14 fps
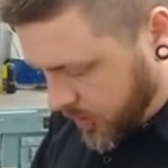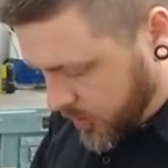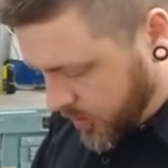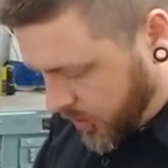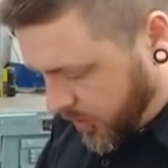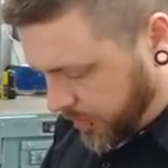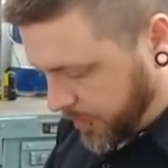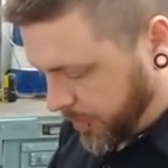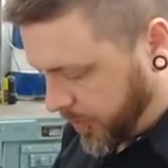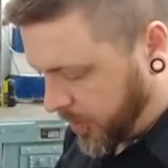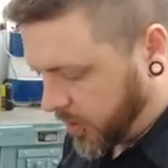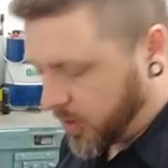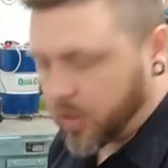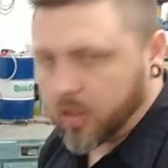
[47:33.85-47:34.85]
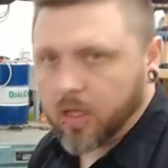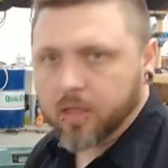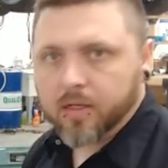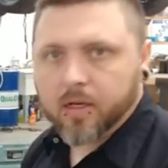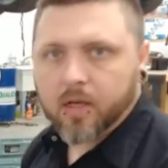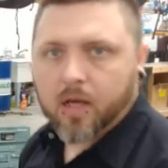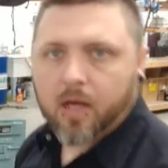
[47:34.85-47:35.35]
so I'm putting a little on
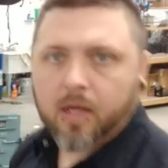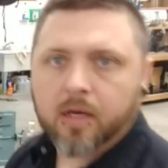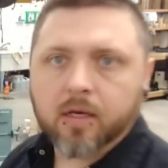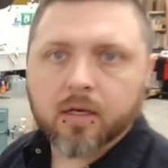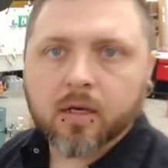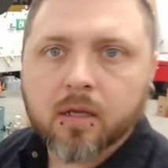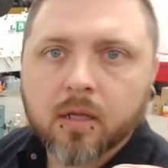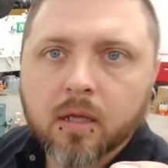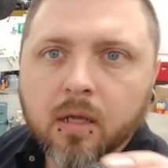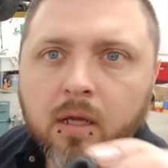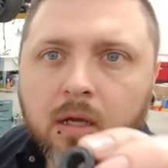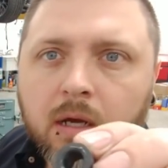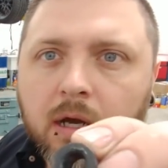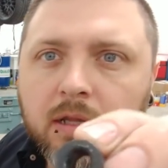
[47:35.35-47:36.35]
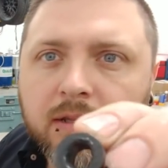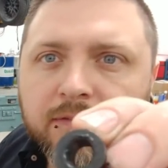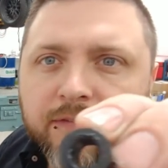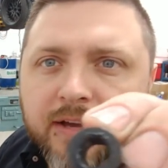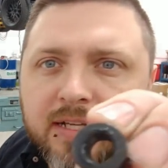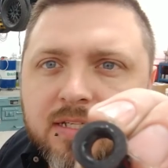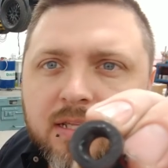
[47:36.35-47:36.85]
the nut on the
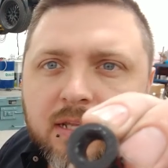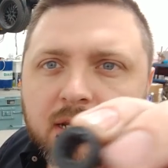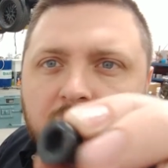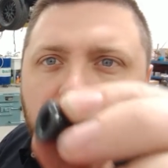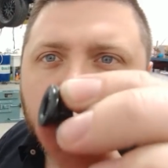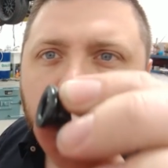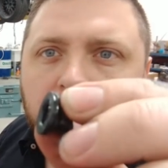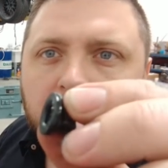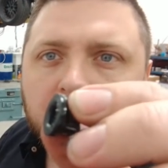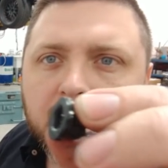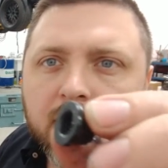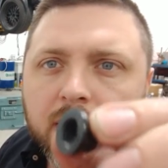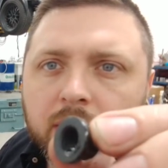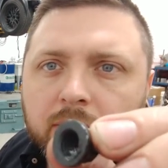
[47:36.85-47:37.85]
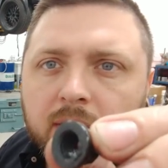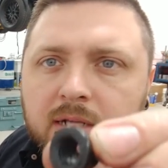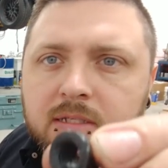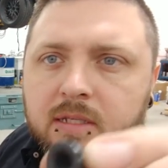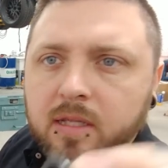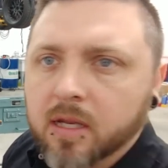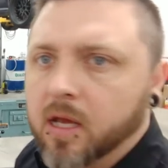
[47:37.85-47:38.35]
face of the nut, in the
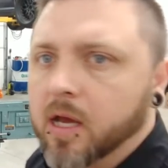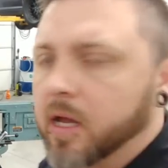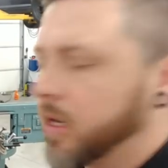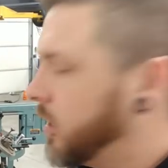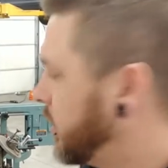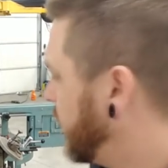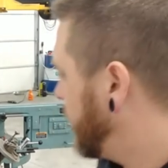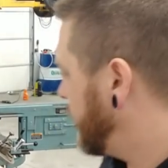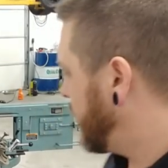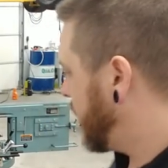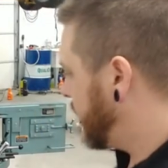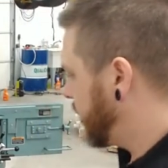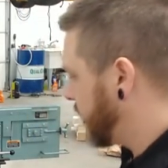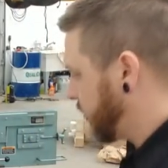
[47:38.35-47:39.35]
threads of the nut, and then around the